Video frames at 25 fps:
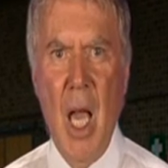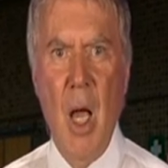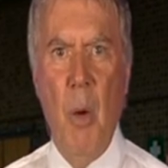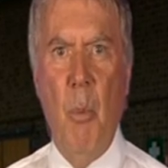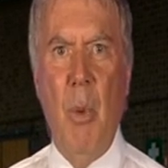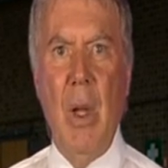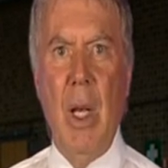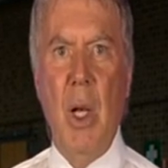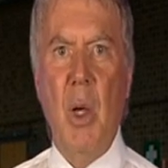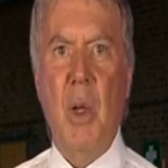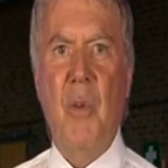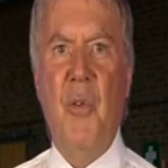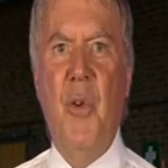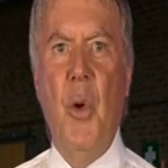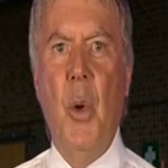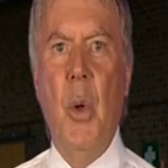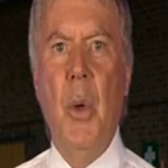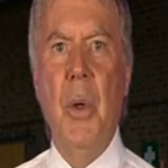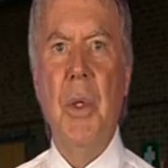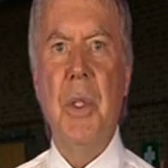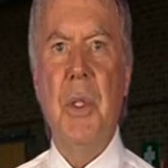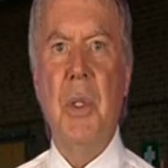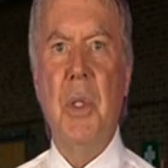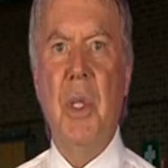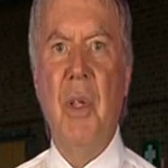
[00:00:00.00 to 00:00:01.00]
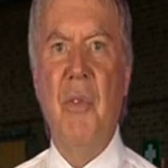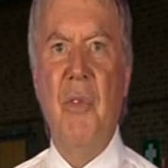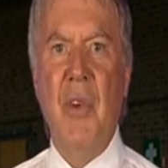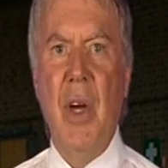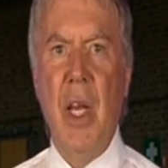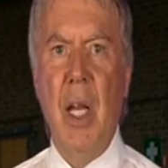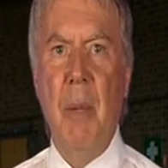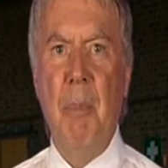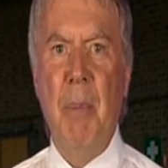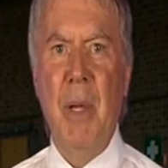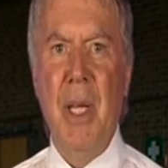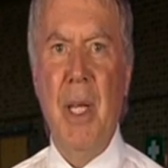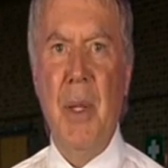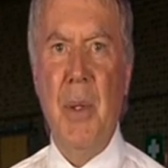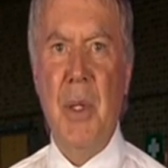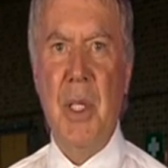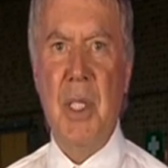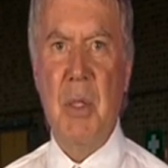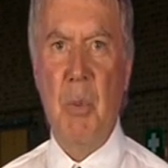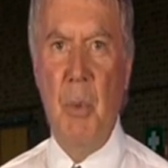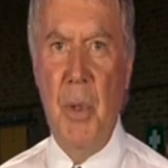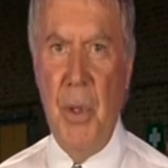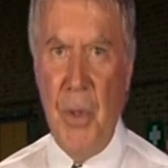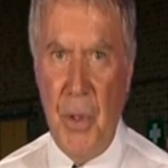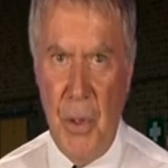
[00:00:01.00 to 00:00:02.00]
We look forward to developing
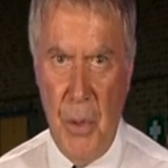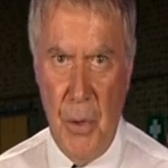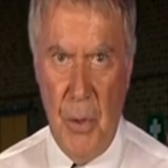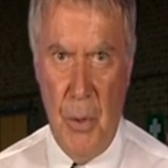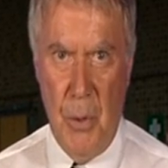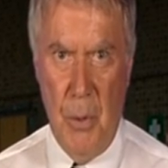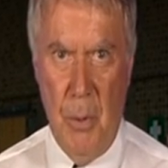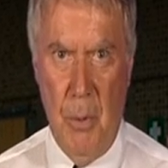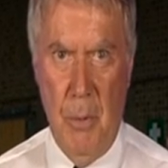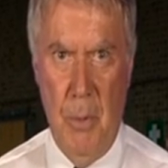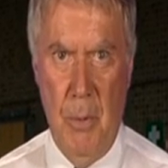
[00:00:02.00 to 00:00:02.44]
this with you.